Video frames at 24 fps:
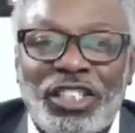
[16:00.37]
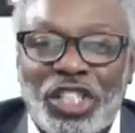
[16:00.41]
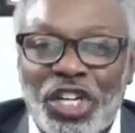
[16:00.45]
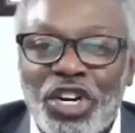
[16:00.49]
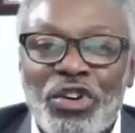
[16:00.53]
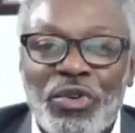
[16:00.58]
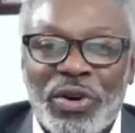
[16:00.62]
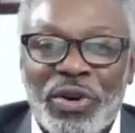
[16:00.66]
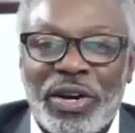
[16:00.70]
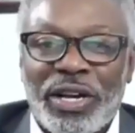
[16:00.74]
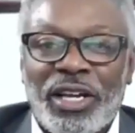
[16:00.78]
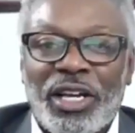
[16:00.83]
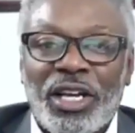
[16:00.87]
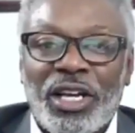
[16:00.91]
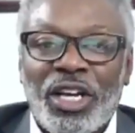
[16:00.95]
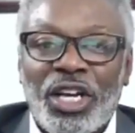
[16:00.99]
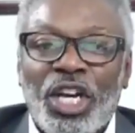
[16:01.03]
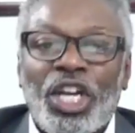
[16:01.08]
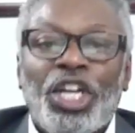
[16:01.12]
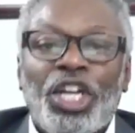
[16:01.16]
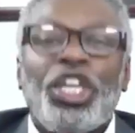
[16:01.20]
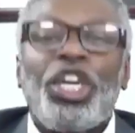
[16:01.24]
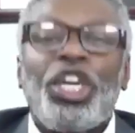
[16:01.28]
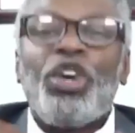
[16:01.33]
do it.
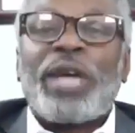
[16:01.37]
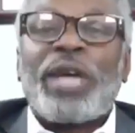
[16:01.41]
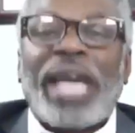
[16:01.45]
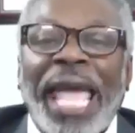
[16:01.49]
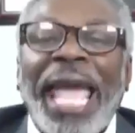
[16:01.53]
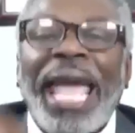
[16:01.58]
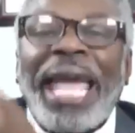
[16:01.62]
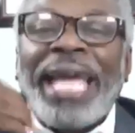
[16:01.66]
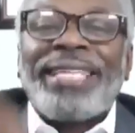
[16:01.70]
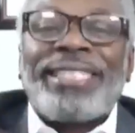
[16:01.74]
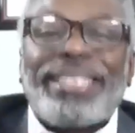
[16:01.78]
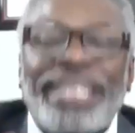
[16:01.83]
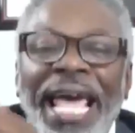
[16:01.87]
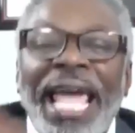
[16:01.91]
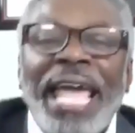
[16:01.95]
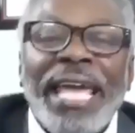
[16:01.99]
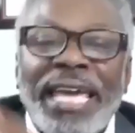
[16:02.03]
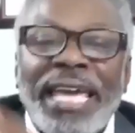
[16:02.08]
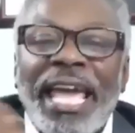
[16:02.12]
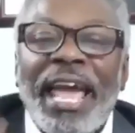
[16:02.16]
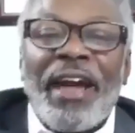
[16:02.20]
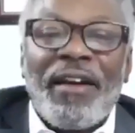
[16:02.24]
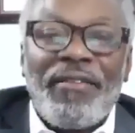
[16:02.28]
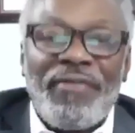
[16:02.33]
You can't take
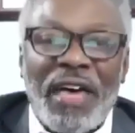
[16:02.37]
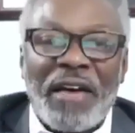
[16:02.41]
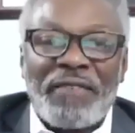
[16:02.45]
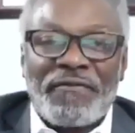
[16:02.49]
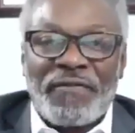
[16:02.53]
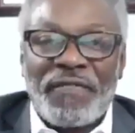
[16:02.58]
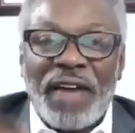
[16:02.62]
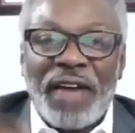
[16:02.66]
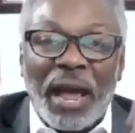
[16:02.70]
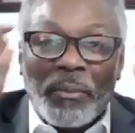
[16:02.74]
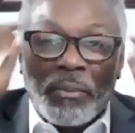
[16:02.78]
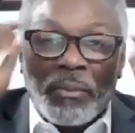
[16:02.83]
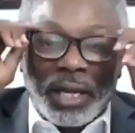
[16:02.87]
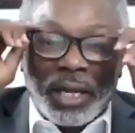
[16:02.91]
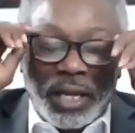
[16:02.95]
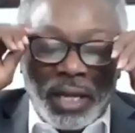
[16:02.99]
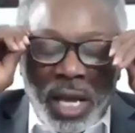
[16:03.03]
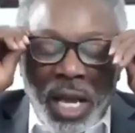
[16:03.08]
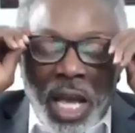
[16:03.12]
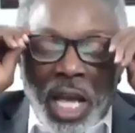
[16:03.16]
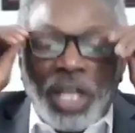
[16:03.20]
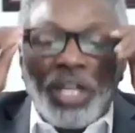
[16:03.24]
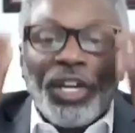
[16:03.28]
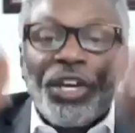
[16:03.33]
care of that family.
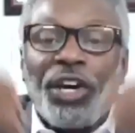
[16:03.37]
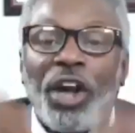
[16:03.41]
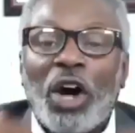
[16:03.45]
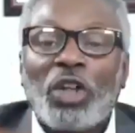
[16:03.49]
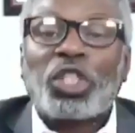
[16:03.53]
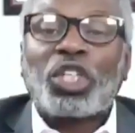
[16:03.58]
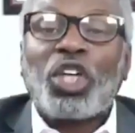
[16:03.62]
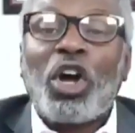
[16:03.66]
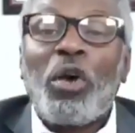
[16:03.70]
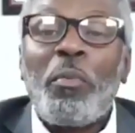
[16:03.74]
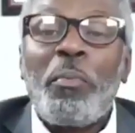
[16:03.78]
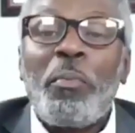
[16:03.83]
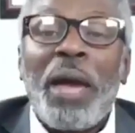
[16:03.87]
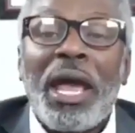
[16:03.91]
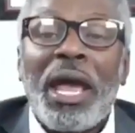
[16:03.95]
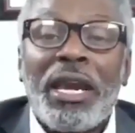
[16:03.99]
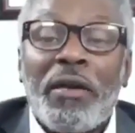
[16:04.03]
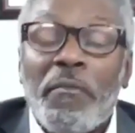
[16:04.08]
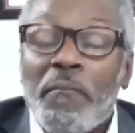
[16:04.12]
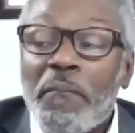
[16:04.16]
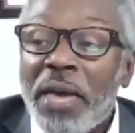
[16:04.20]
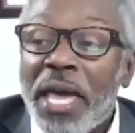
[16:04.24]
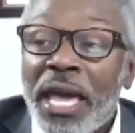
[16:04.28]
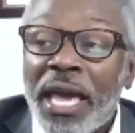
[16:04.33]
You know, so
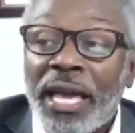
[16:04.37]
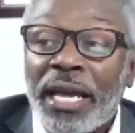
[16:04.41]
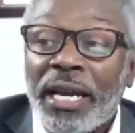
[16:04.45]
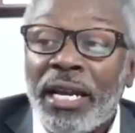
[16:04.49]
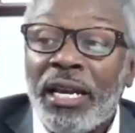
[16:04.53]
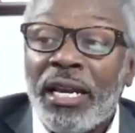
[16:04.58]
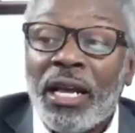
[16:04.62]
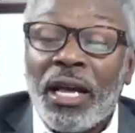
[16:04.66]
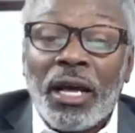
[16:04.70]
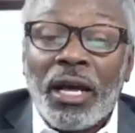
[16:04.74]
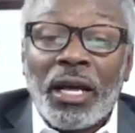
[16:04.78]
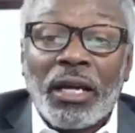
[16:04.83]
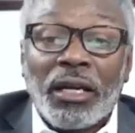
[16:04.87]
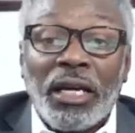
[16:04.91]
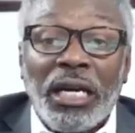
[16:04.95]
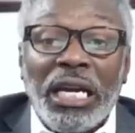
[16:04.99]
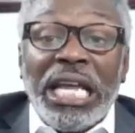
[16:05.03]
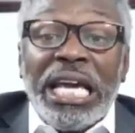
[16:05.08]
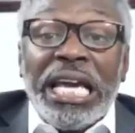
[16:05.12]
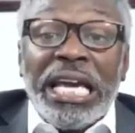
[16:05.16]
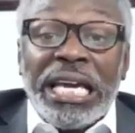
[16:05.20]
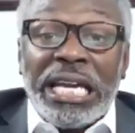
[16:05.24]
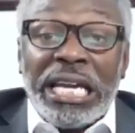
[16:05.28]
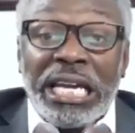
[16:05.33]
many men
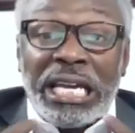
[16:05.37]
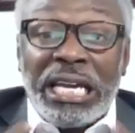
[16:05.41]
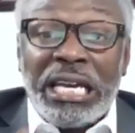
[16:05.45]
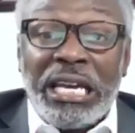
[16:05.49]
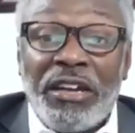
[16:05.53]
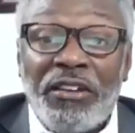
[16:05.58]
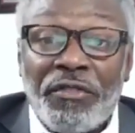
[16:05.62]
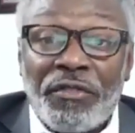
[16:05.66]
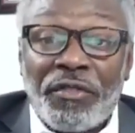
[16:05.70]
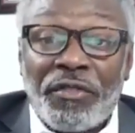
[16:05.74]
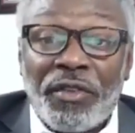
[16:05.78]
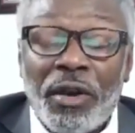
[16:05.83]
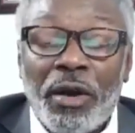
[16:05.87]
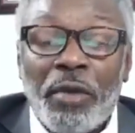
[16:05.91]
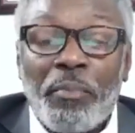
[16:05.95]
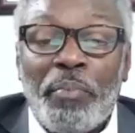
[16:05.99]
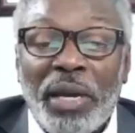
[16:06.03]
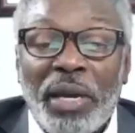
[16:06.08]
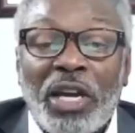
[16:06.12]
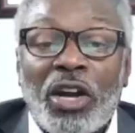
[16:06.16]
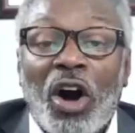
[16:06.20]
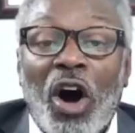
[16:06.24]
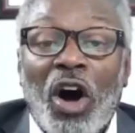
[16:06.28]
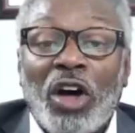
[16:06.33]
leave
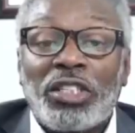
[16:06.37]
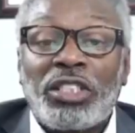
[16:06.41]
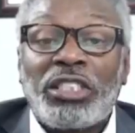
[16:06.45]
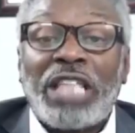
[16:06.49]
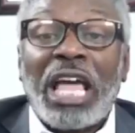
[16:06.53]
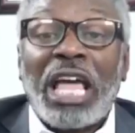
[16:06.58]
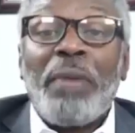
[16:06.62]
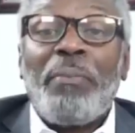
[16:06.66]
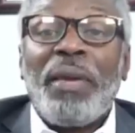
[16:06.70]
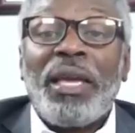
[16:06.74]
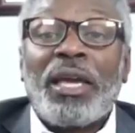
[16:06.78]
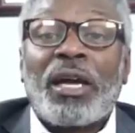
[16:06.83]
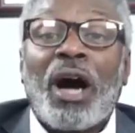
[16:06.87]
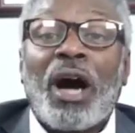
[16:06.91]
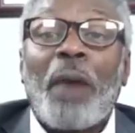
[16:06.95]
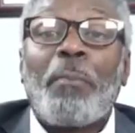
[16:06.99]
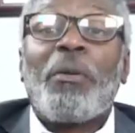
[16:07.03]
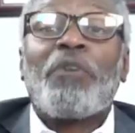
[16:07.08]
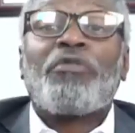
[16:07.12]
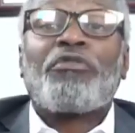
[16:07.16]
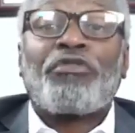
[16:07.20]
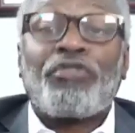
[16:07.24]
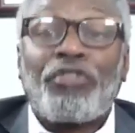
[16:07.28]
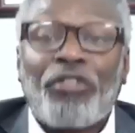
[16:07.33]
because they become
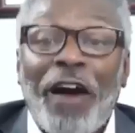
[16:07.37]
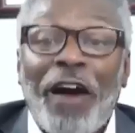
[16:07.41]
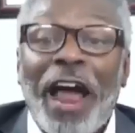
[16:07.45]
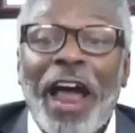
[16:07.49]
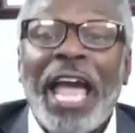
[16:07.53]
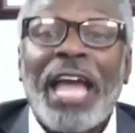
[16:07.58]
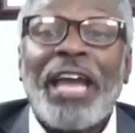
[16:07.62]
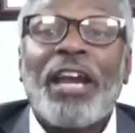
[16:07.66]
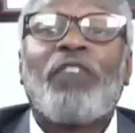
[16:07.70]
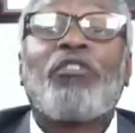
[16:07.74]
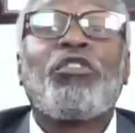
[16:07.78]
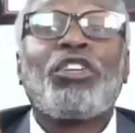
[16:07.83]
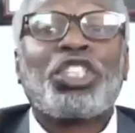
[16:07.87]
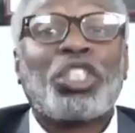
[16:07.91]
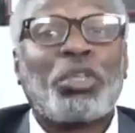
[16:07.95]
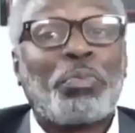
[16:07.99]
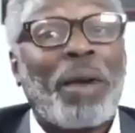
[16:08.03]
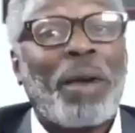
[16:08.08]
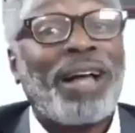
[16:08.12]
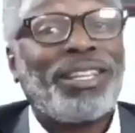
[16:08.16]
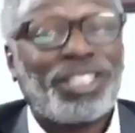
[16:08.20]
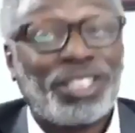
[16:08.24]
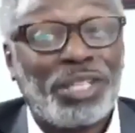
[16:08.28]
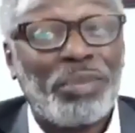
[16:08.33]
afraid of
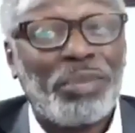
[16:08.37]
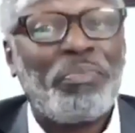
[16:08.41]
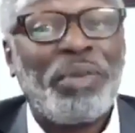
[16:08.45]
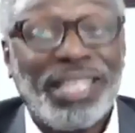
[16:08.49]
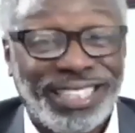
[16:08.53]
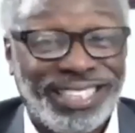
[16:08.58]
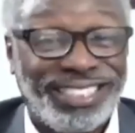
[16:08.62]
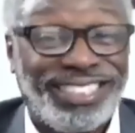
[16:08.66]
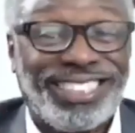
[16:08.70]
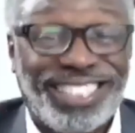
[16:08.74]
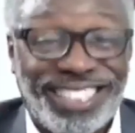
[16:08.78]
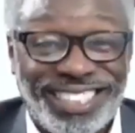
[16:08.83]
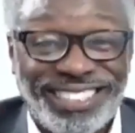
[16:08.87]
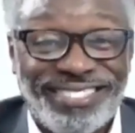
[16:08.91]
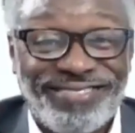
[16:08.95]
responsibility.